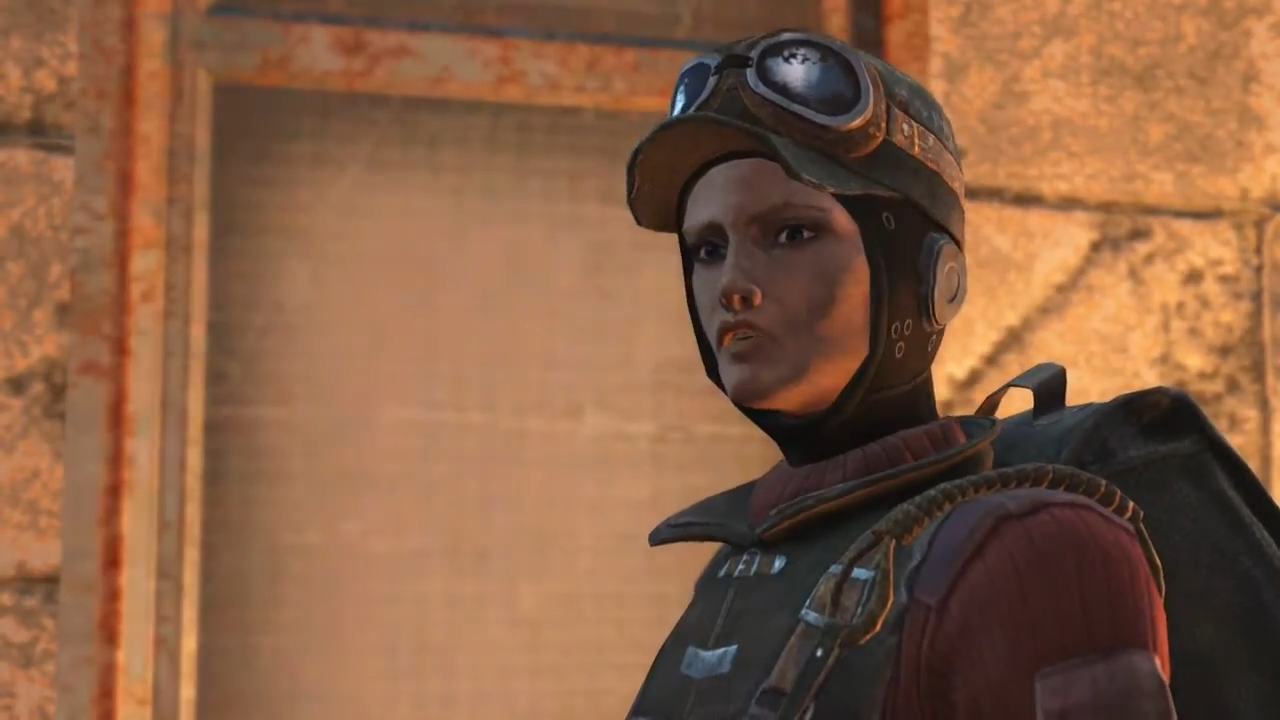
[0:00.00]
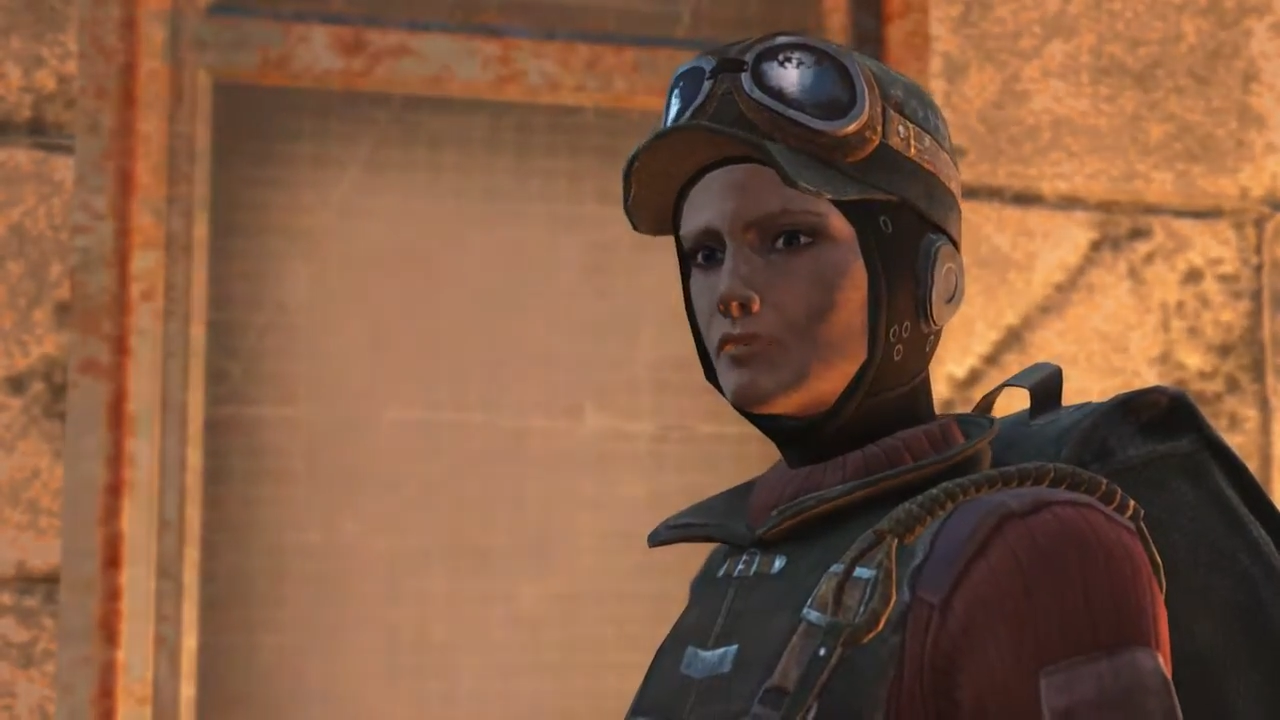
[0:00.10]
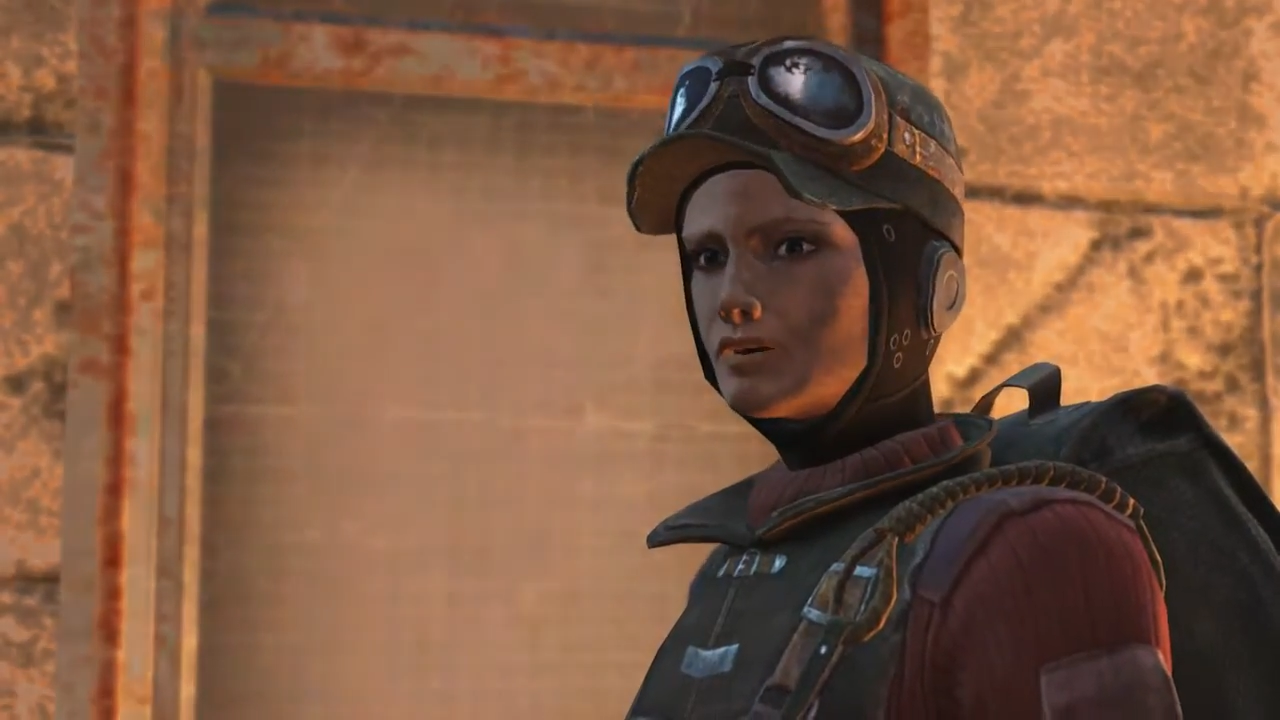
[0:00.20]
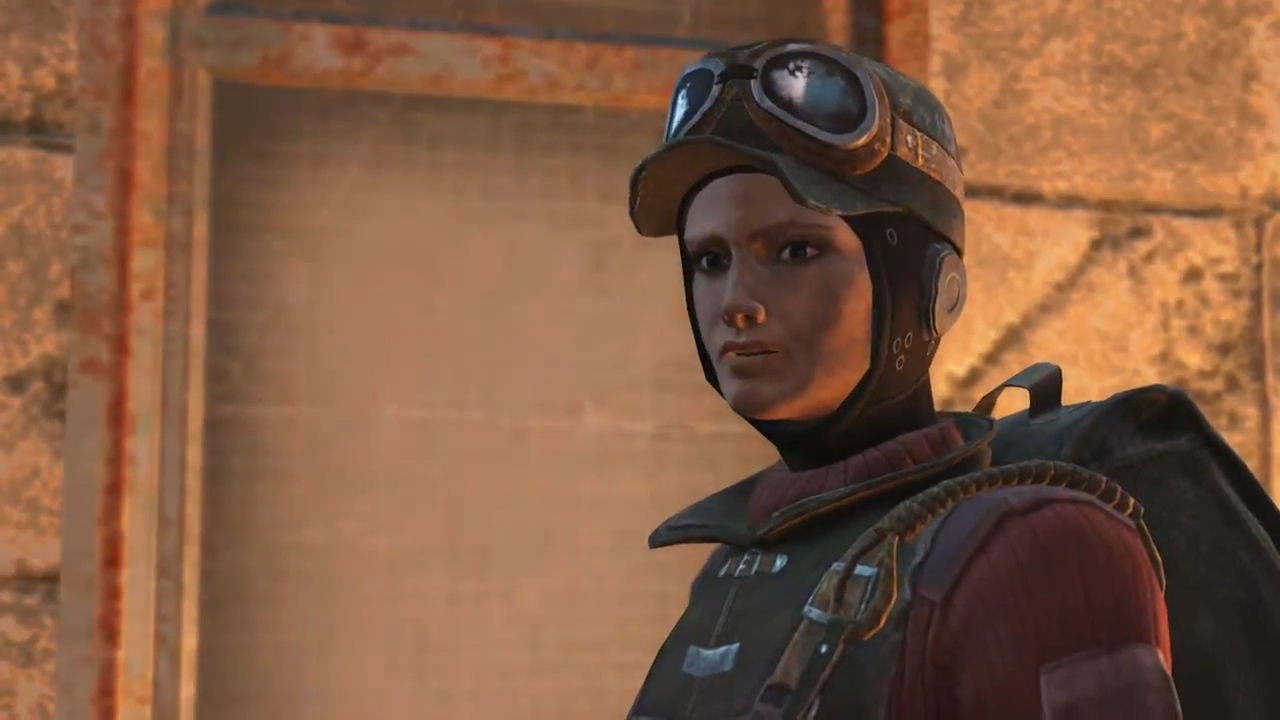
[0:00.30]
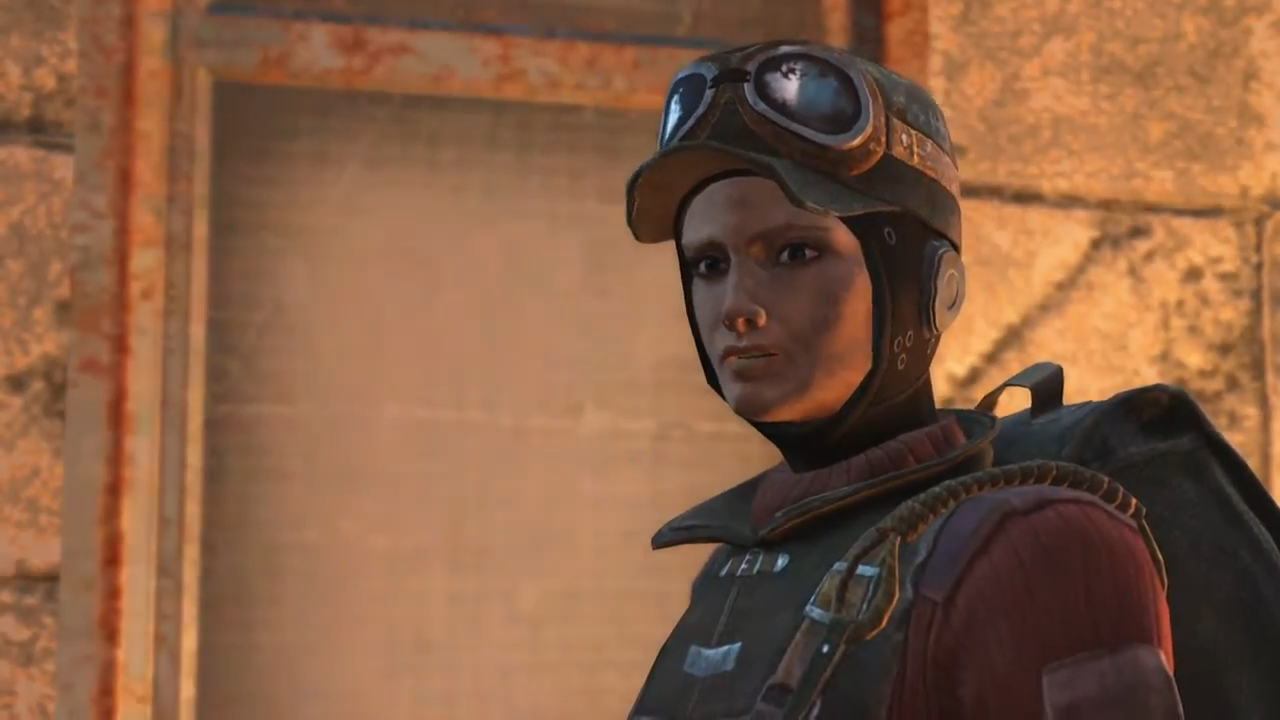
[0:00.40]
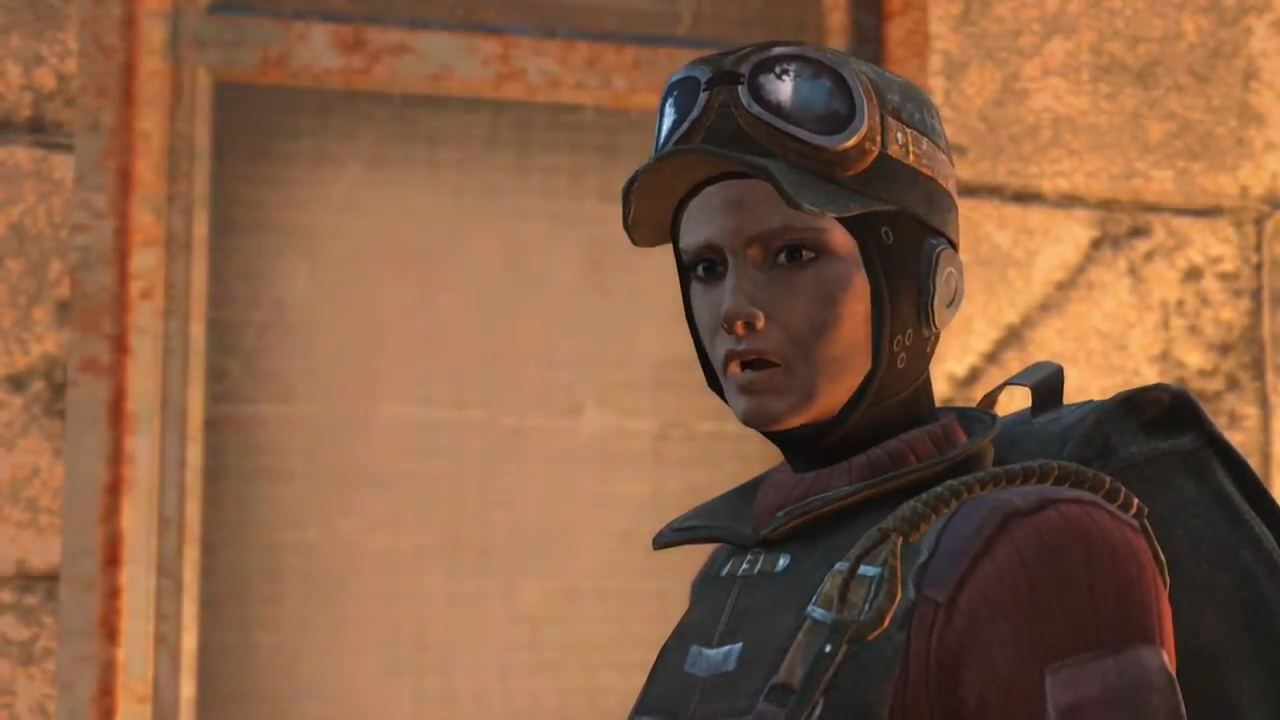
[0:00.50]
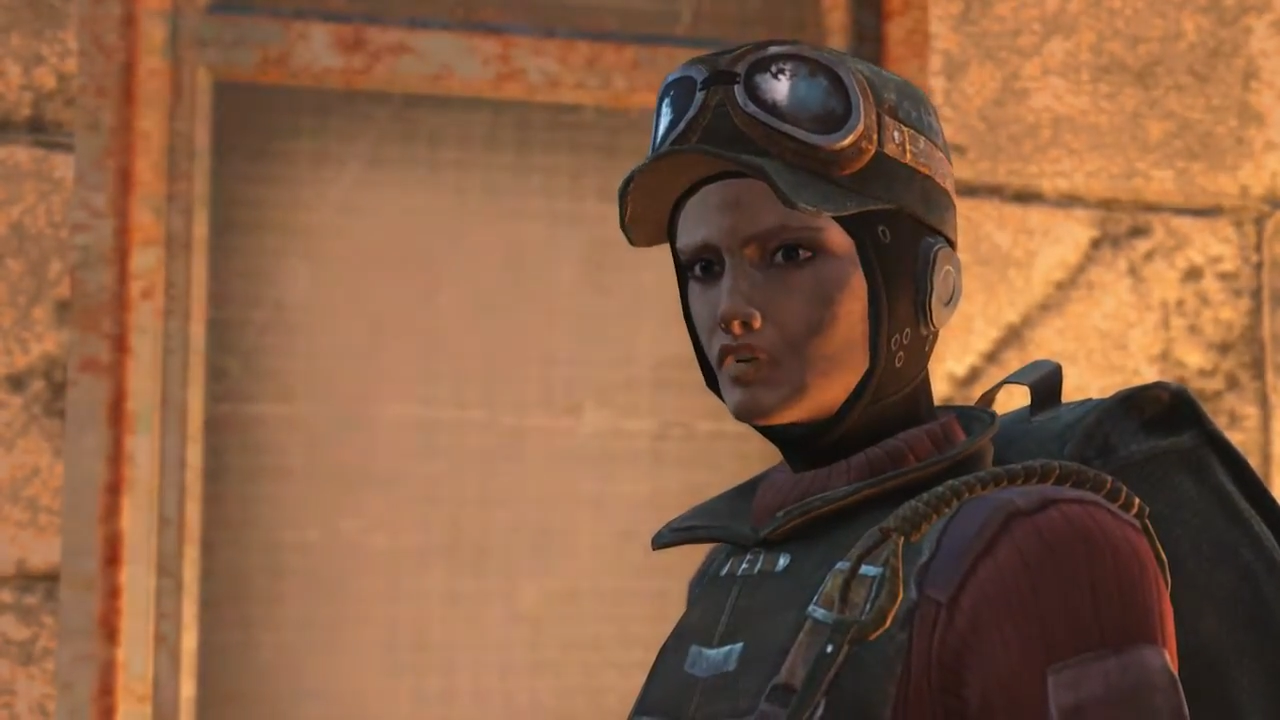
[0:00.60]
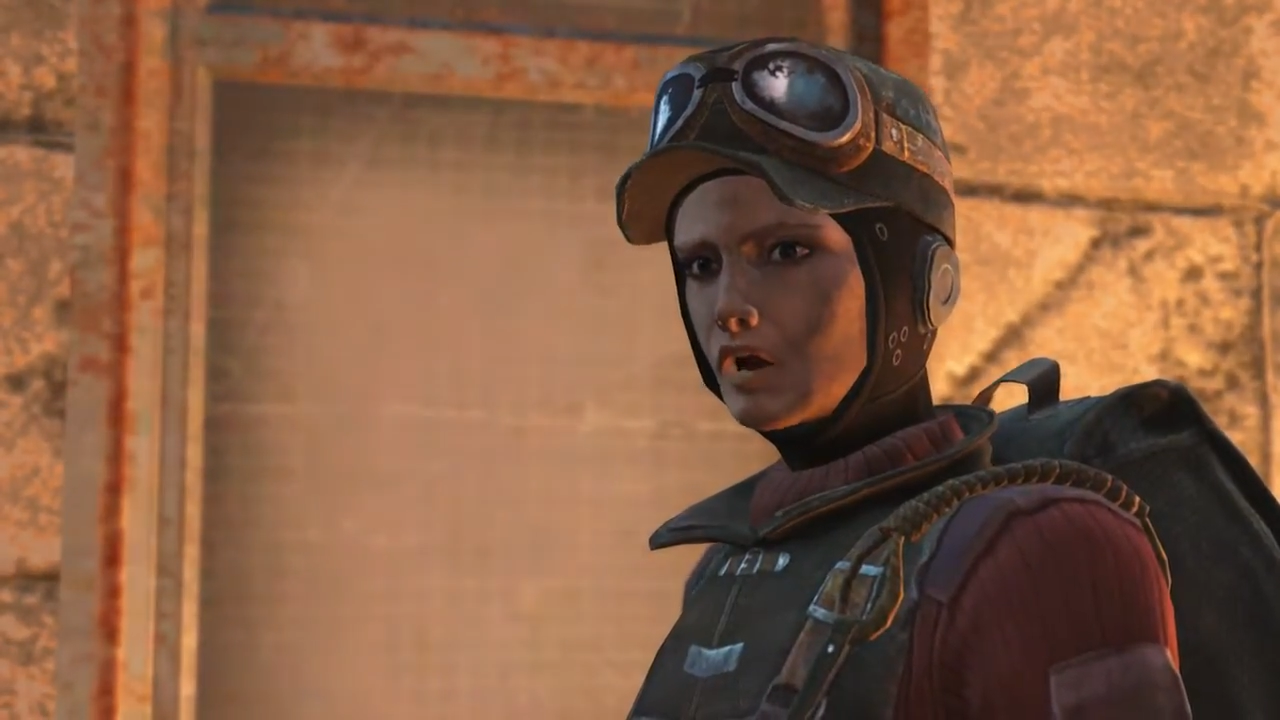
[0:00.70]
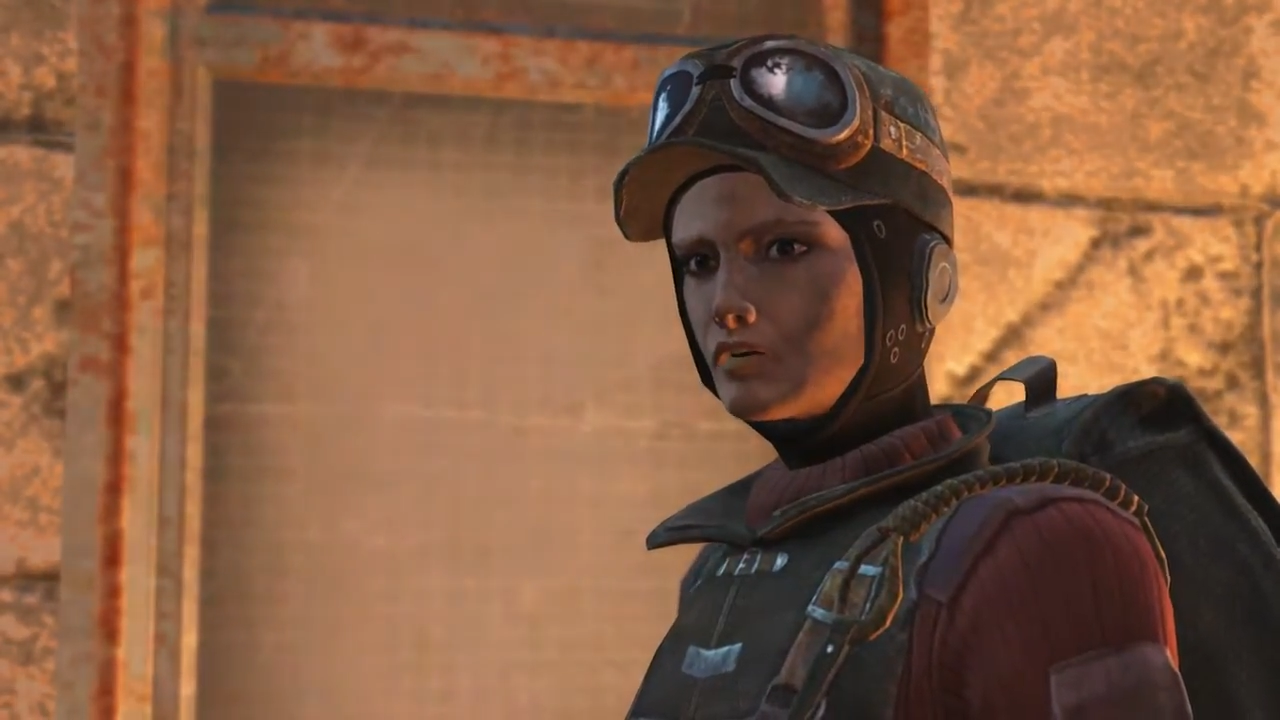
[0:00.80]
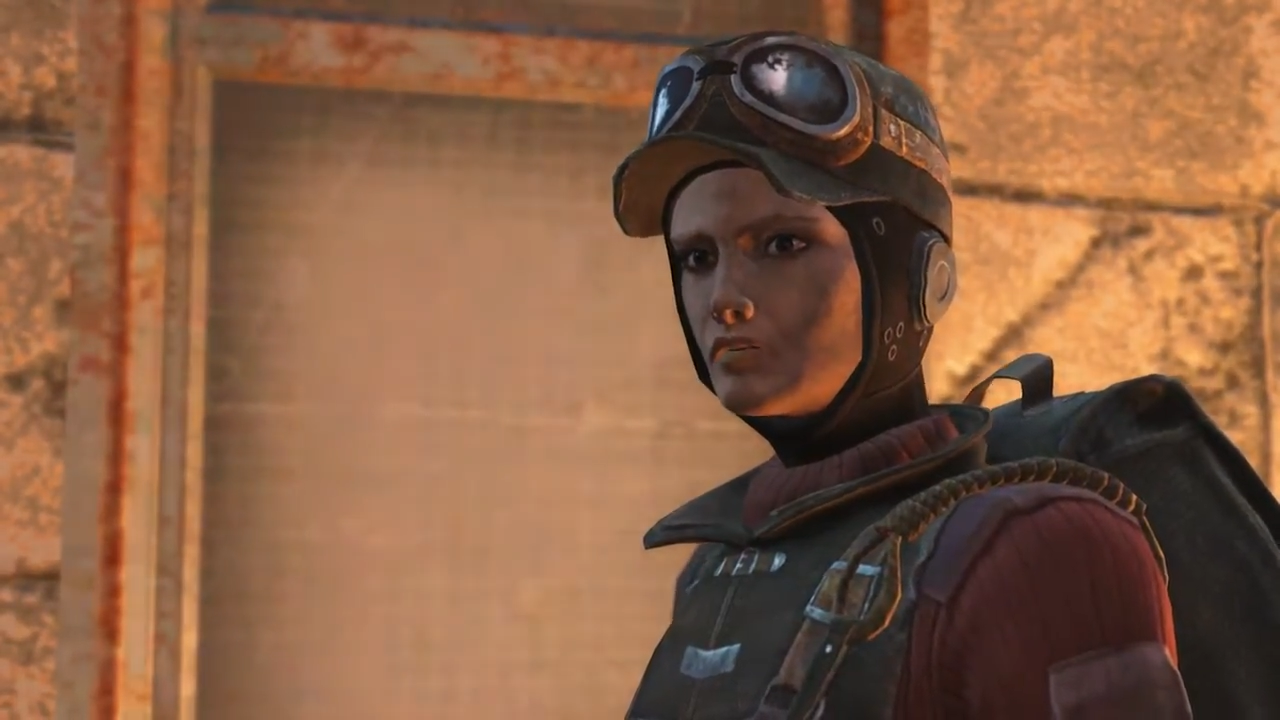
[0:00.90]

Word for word: police station,